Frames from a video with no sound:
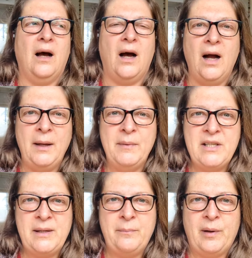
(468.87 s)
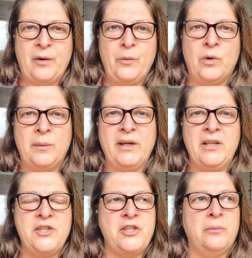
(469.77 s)
I am in limbo. What am I
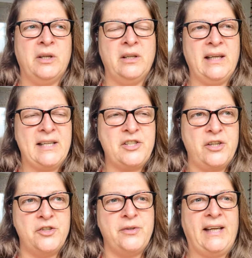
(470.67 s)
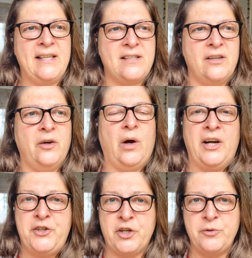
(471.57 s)
going to do? Am I going to get surgery? Yes or no?
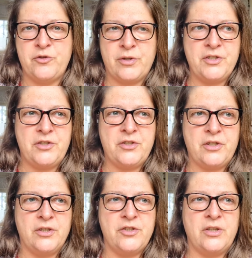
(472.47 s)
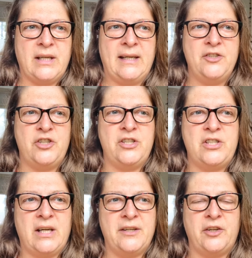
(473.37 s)
I don't trust a surgeon. And she
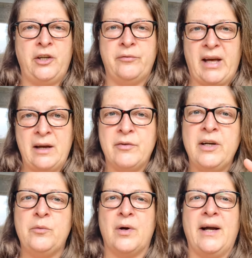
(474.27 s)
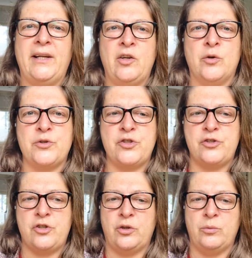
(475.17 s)
said, you've every right not
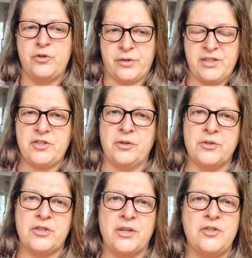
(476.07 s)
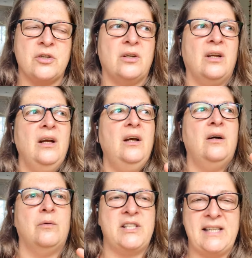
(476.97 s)
to trust your surgeon.
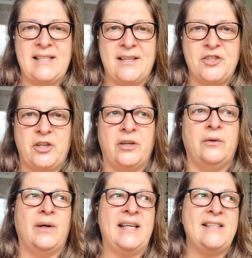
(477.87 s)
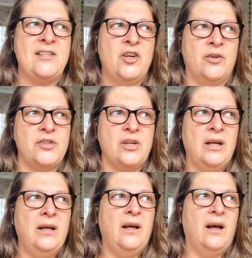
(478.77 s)
What he said to you is
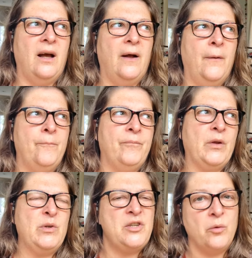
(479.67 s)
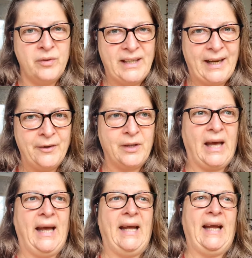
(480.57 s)
was not really
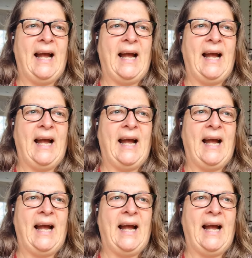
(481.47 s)
okay.